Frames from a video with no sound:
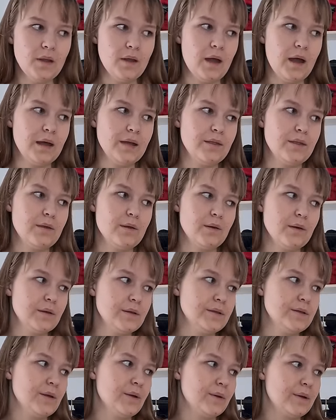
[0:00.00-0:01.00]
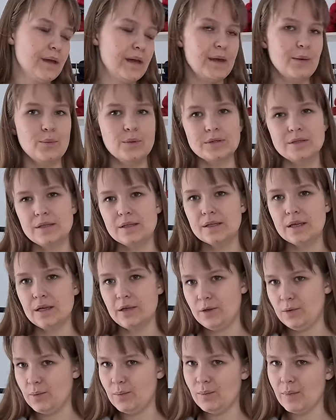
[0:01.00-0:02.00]
I thought, okay, what can I
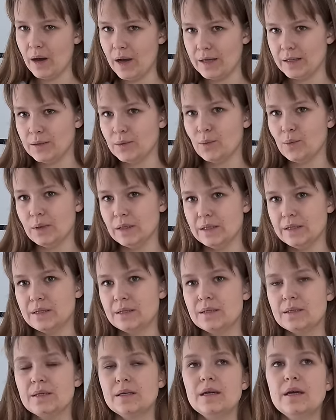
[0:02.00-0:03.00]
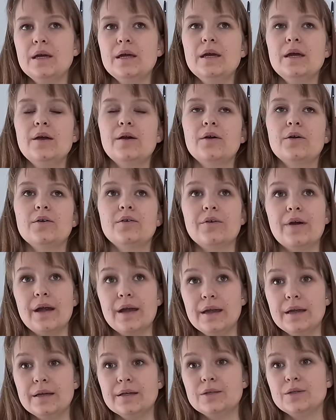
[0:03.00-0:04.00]
combine with
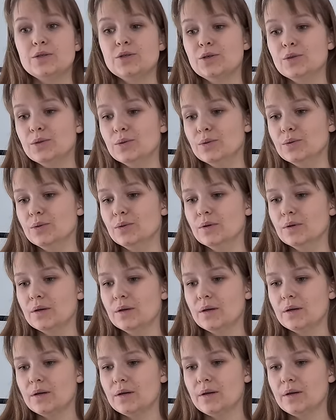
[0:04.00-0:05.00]
gray to